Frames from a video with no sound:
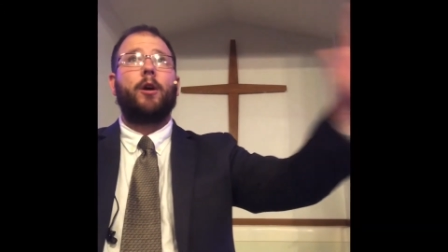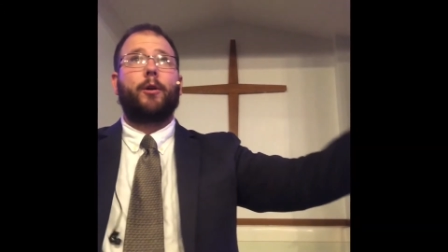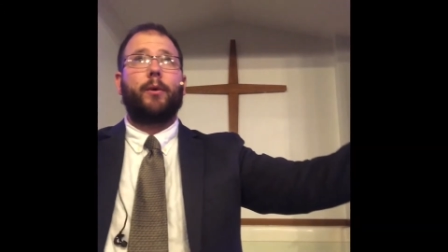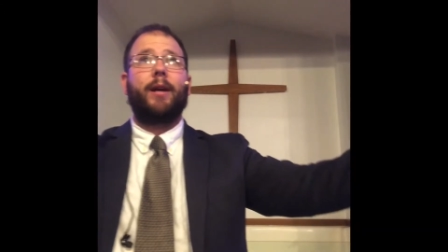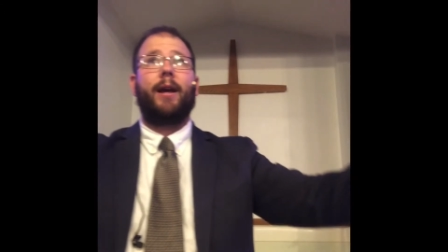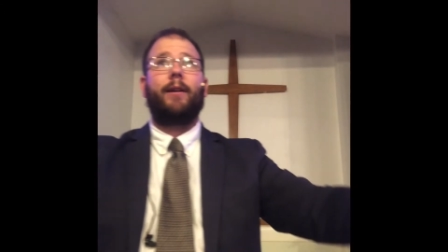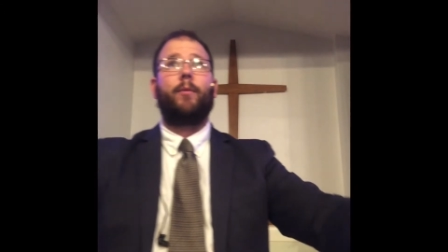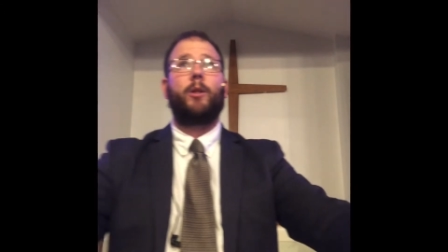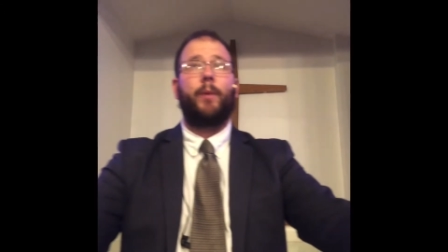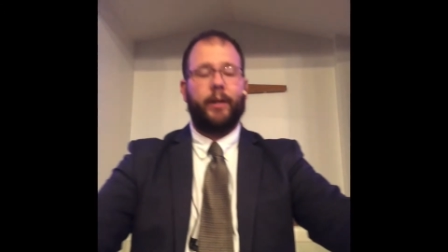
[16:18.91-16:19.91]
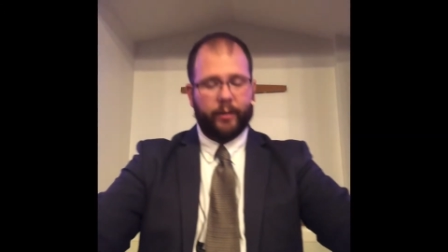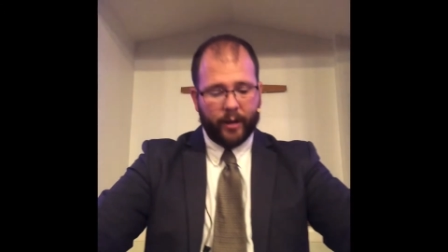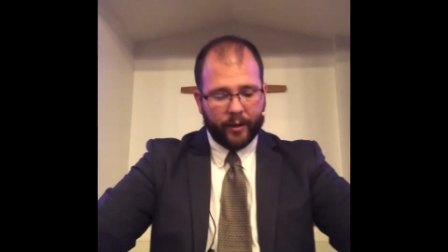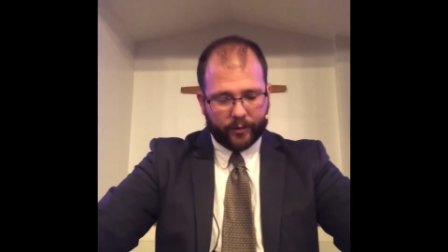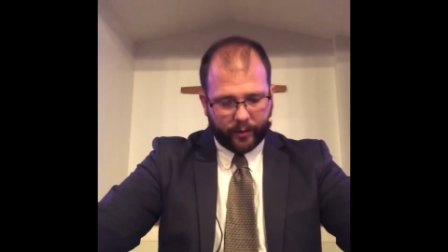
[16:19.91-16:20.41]
created, which we
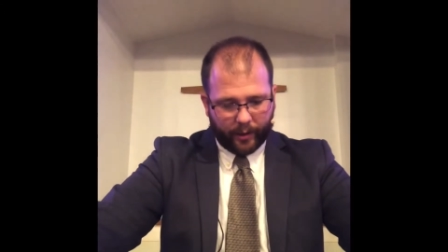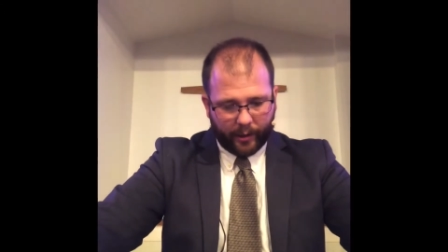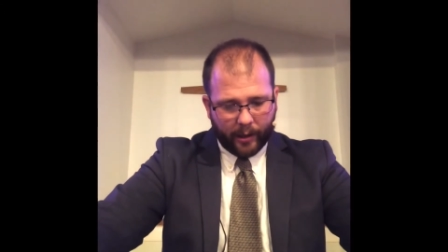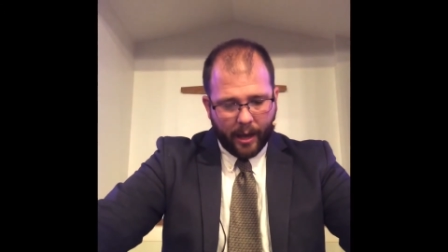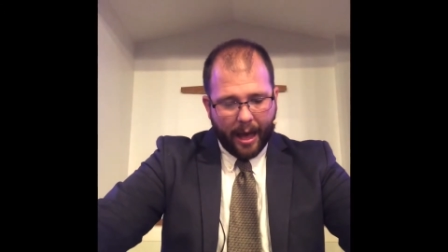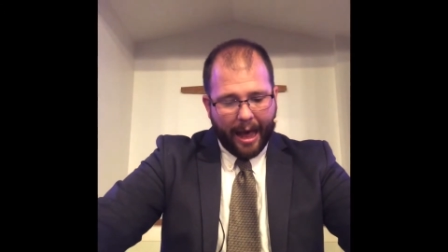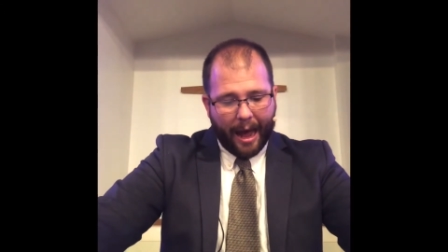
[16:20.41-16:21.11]
can see,